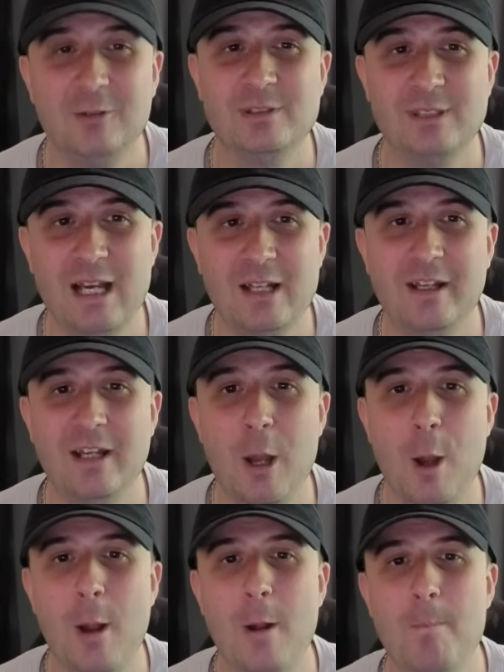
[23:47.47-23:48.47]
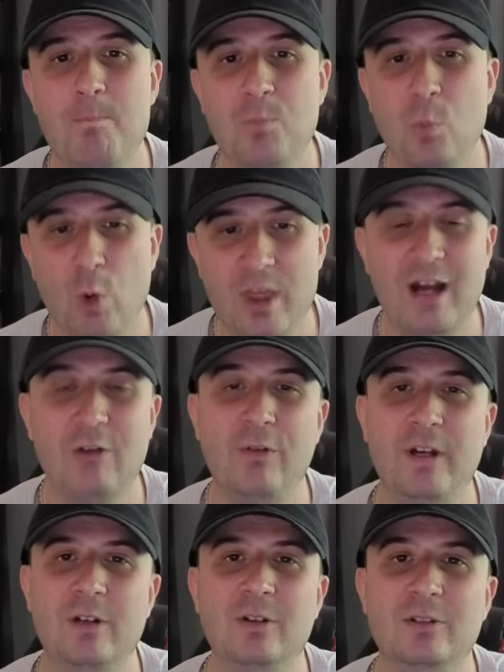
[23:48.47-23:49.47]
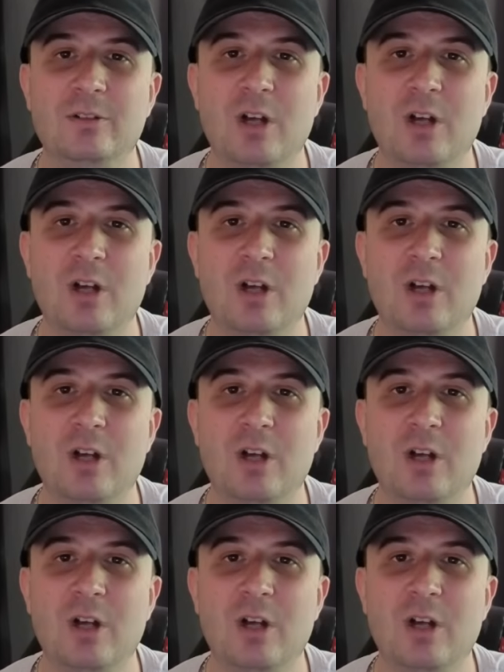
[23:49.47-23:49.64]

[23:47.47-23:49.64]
Saturday without fail.